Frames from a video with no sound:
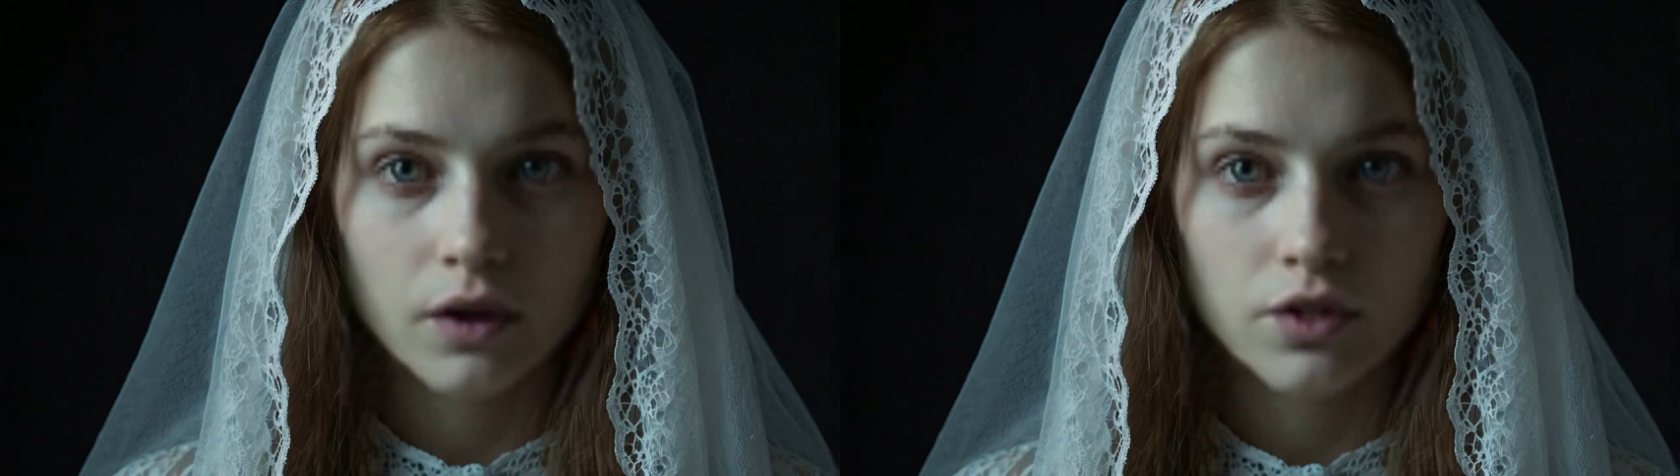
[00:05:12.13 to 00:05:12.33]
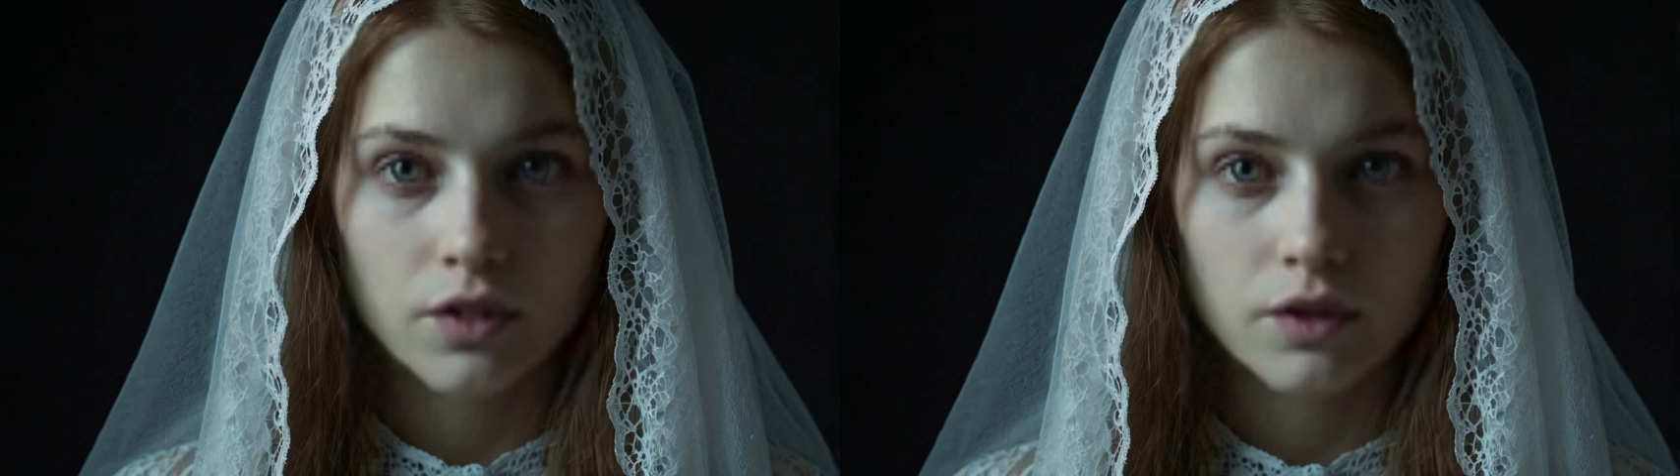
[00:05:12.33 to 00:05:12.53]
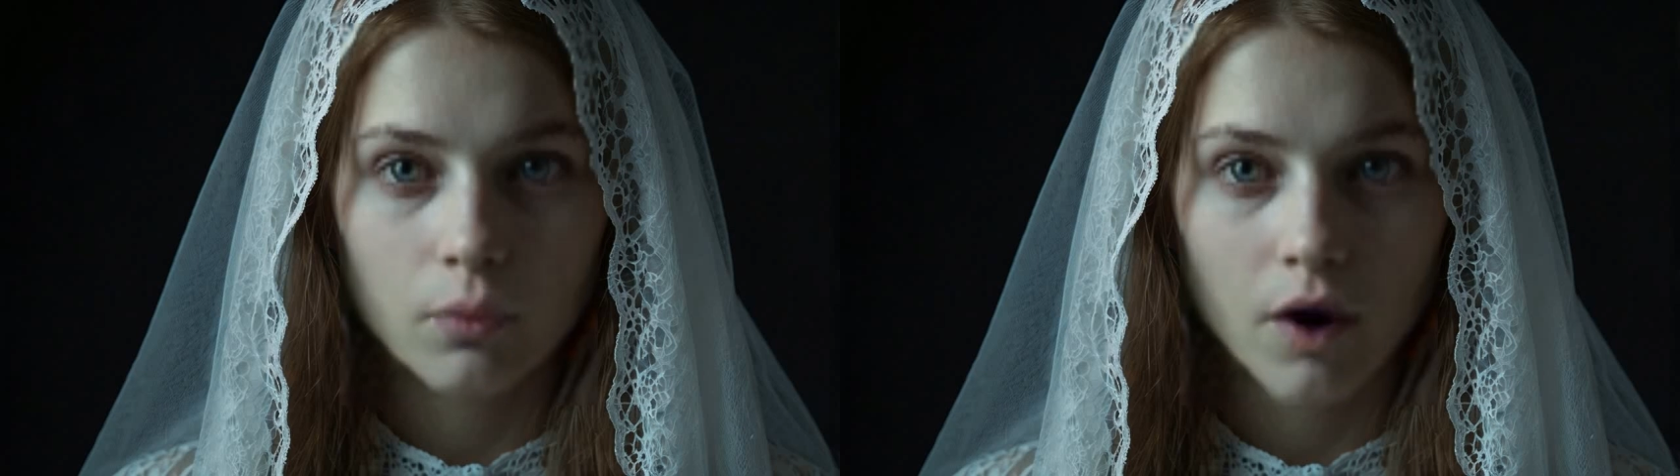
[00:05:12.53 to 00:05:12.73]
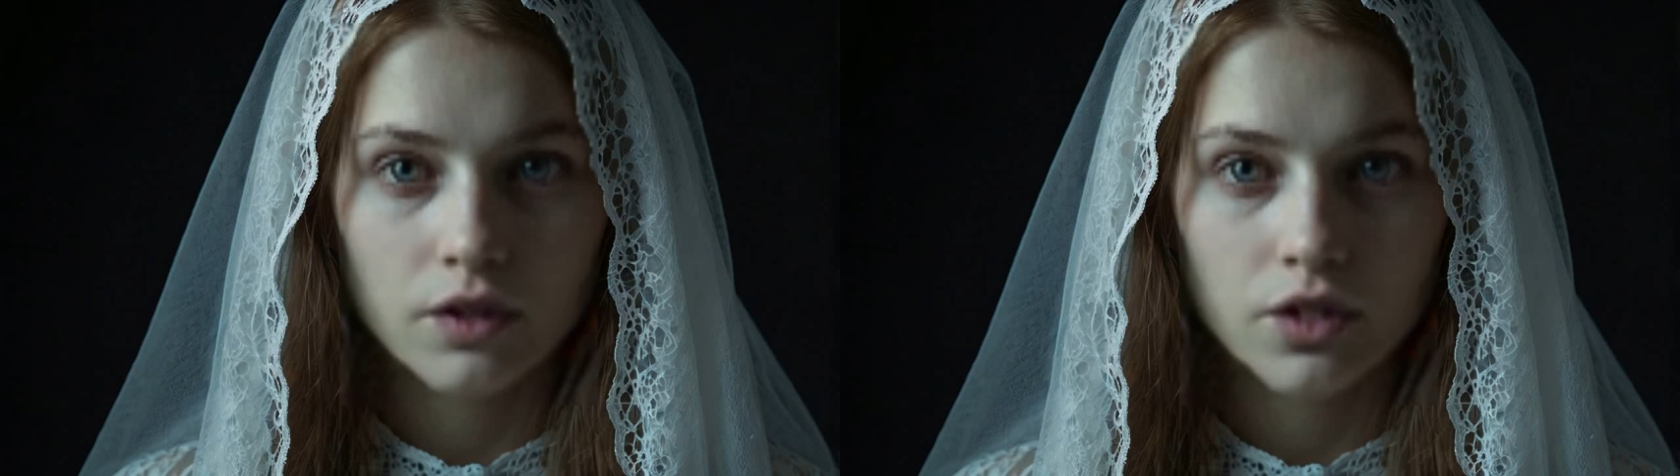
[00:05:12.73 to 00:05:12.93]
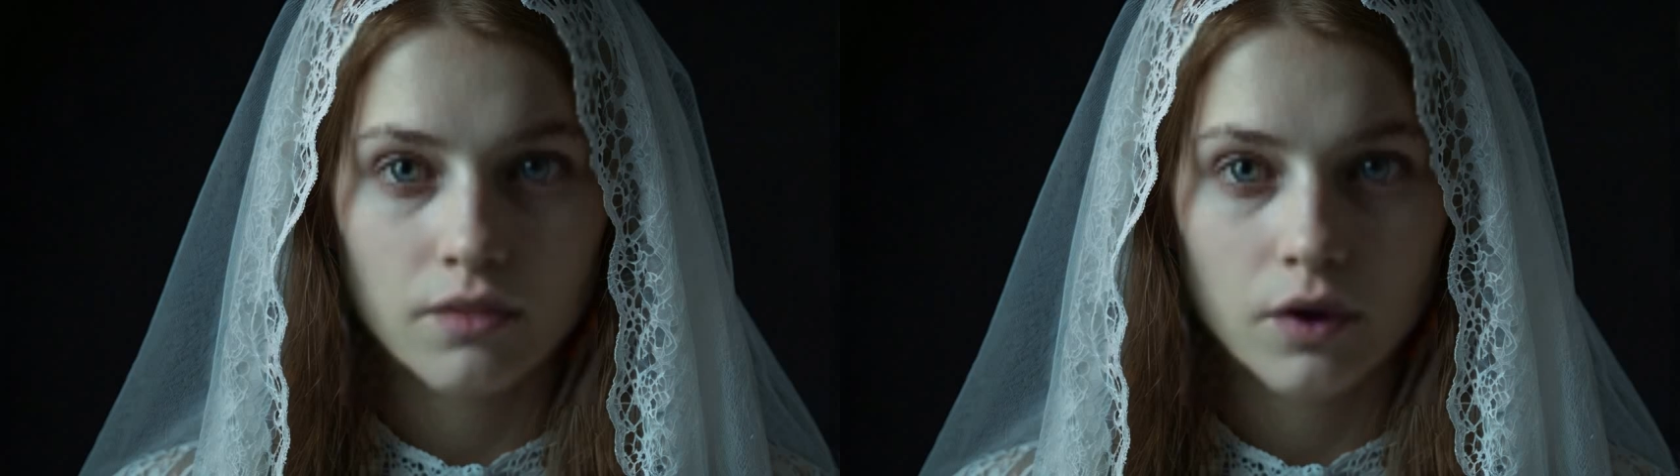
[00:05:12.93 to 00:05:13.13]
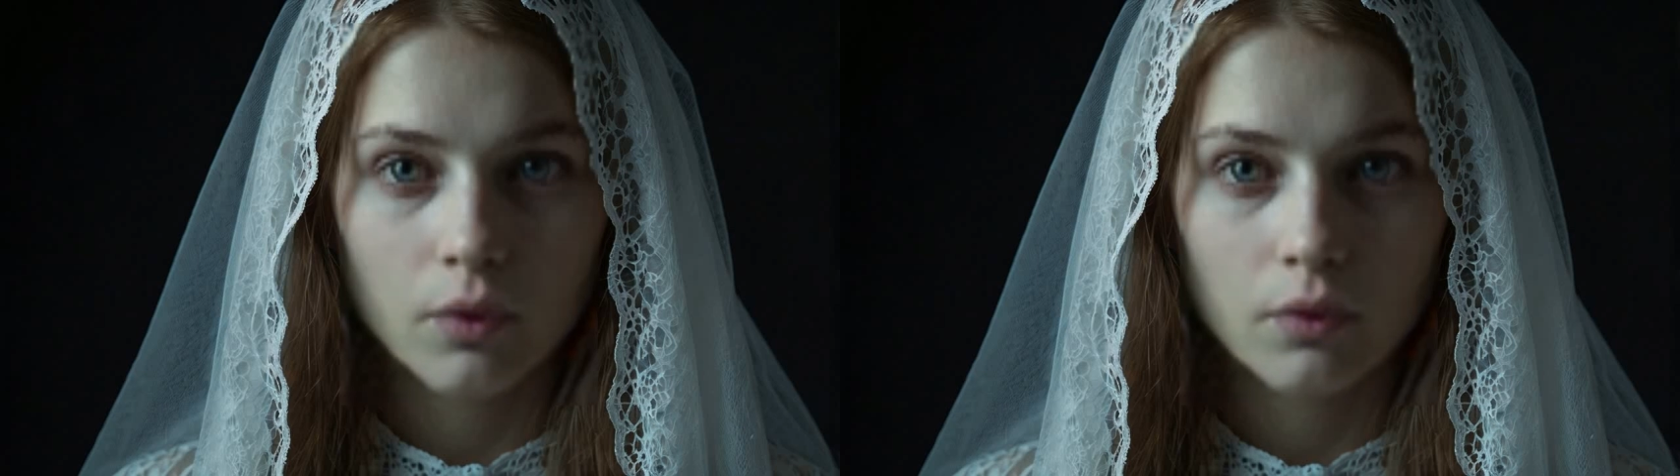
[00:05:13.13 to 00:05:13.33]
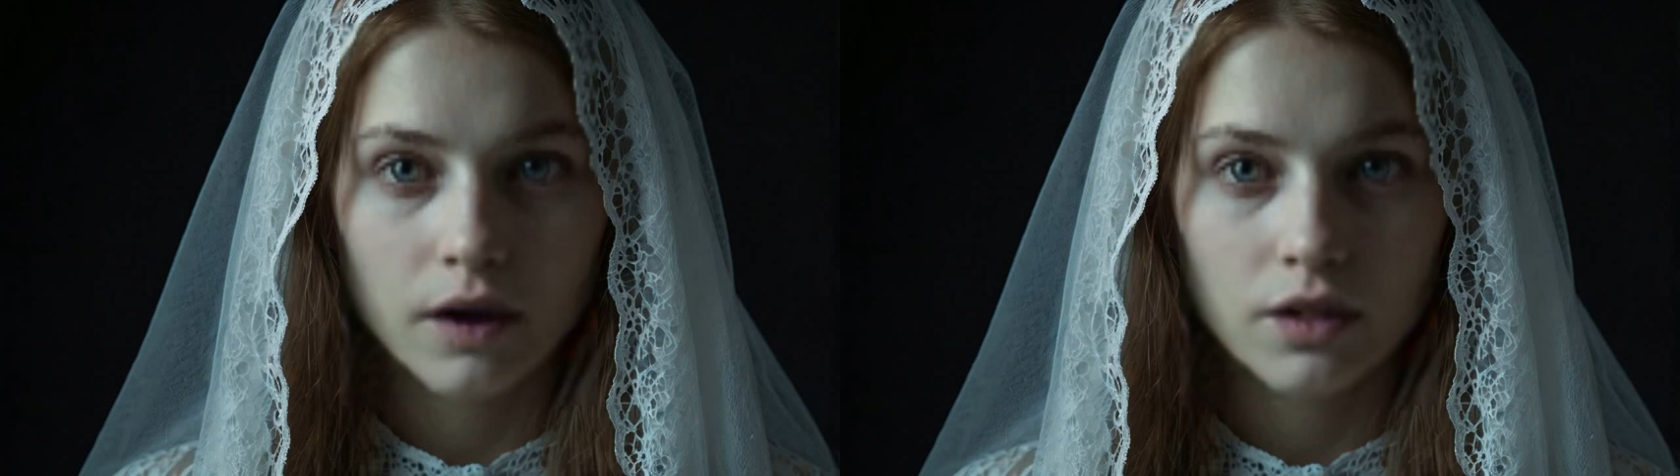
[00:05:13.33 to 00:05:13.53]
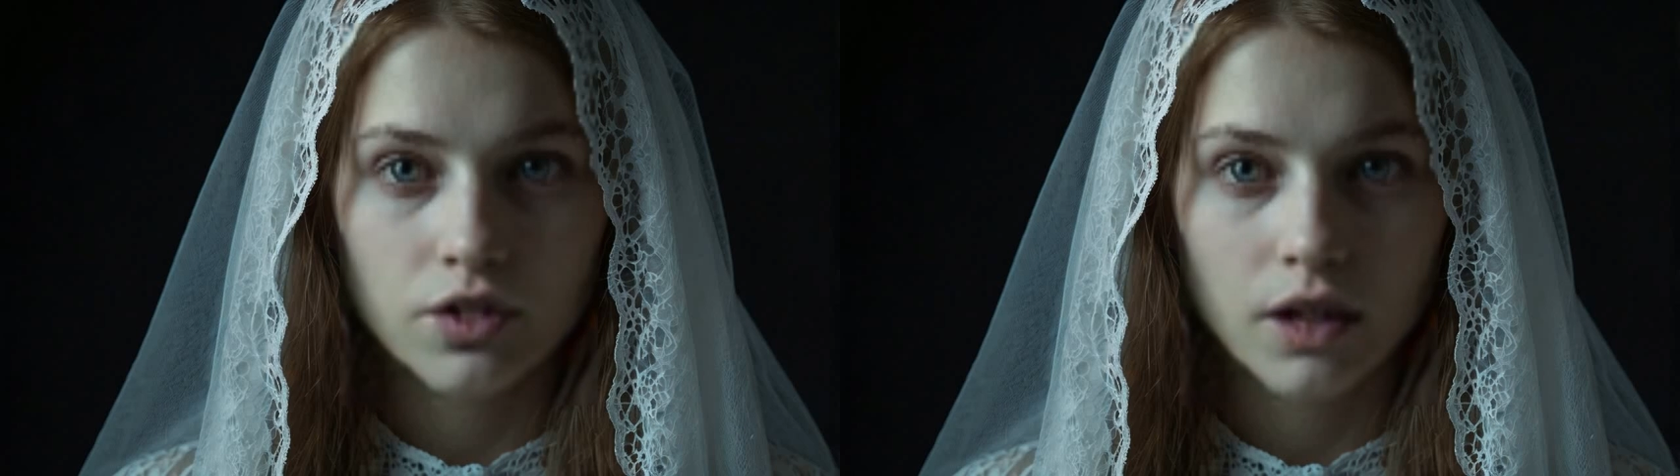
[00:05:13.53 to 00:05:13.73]
just watching, they were
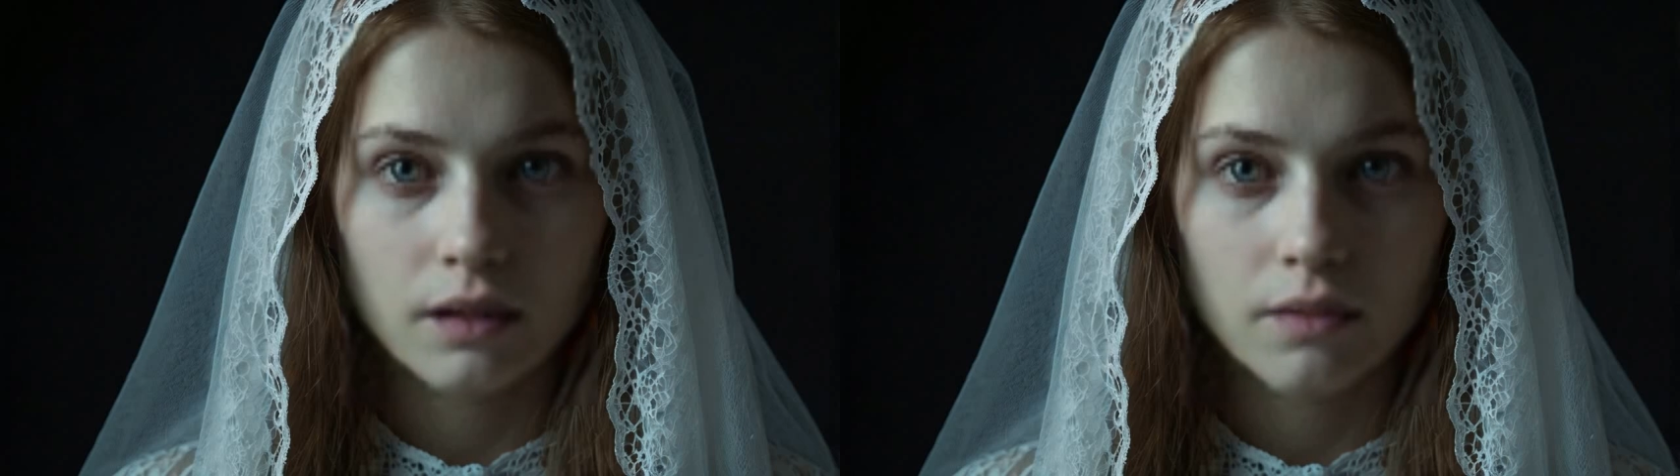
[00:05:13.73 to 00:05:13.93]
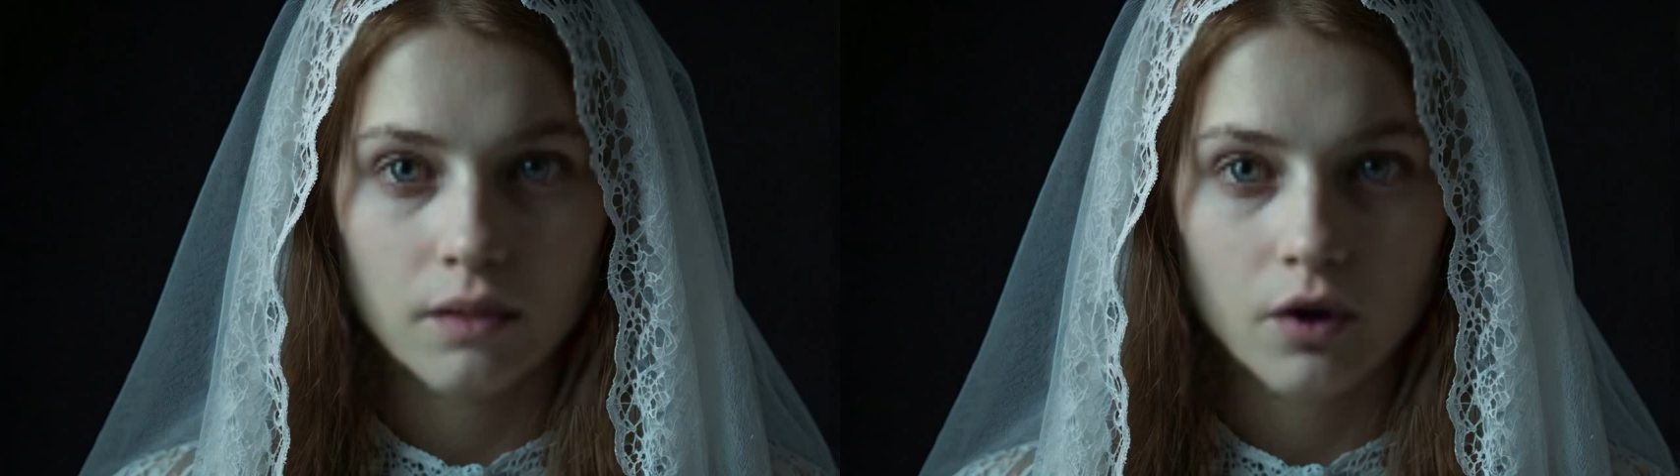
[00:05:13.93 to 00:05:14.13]
reaching,